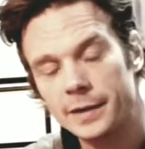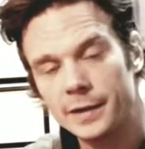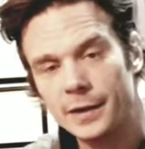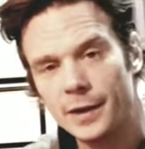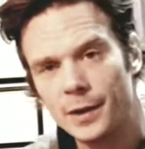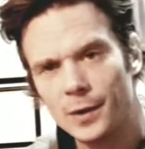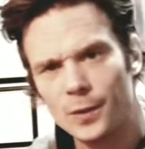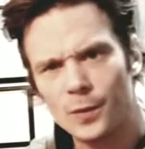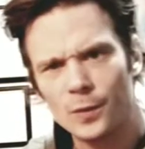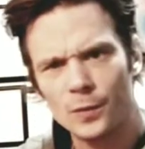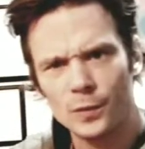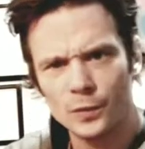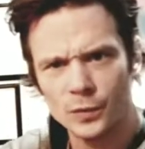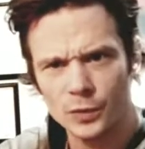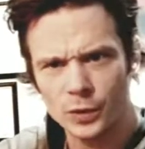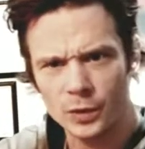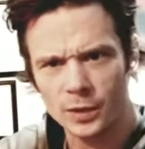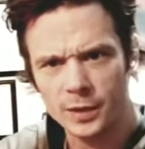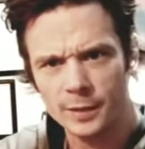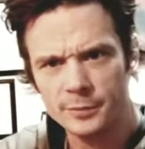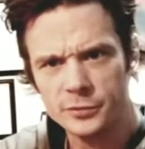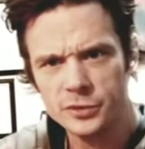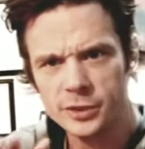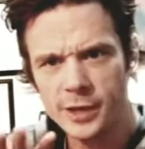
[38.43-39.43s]
you know,
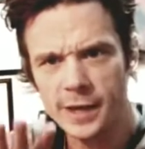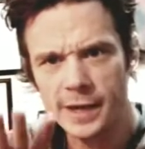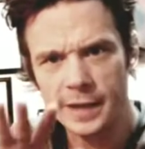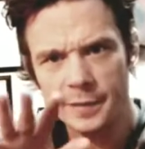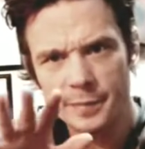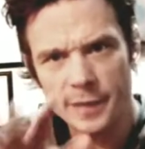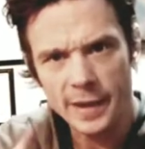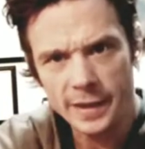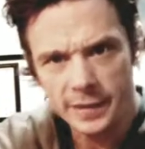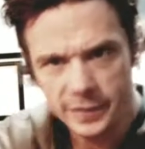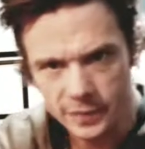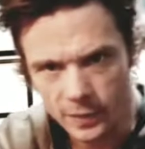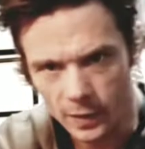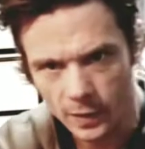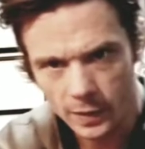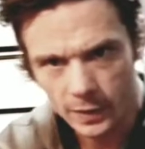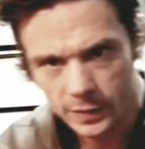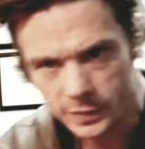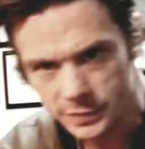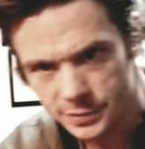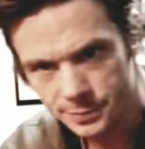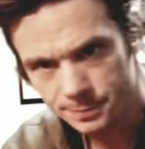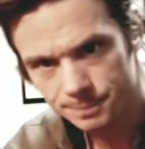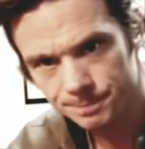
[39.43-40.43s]
look, I'm training pet
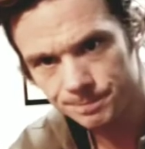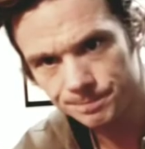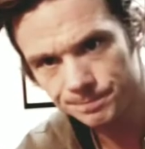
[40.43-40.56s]
dogs.